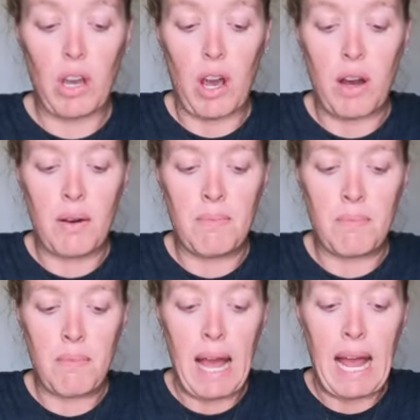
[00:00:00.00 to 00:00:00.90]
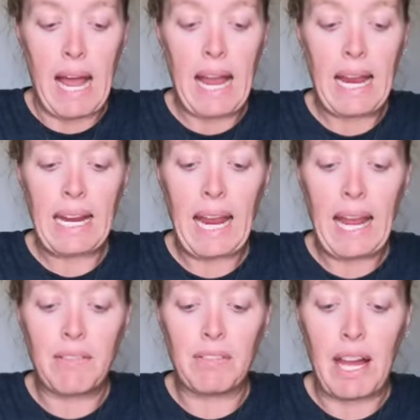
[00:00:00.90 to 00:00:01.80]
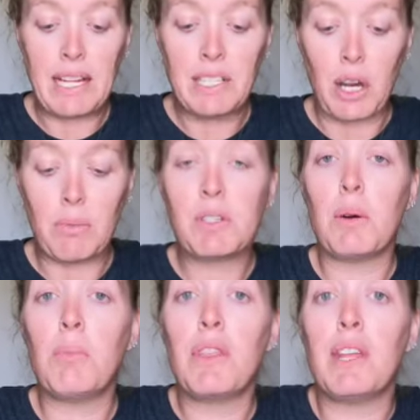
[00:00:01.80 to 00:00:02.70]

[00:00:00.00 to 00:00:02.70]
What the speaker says: I have lined up someone